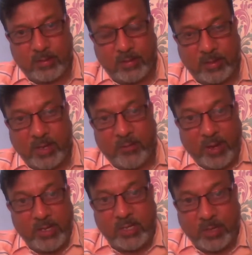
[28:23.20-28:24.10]
They
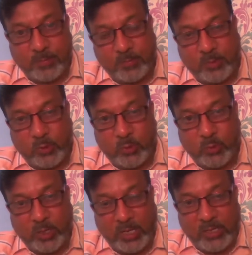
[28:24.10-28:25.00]
went up
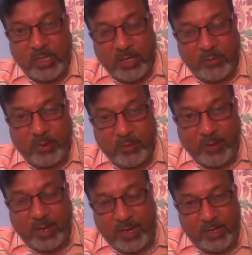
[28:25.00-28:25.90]
to each and every
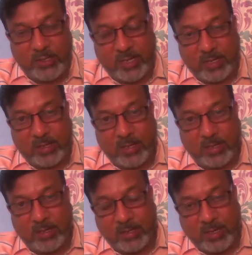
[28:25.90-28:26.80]
village, and
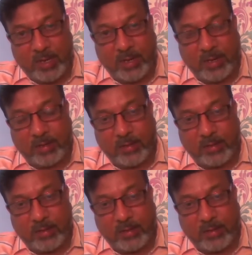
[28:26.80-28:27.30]
then they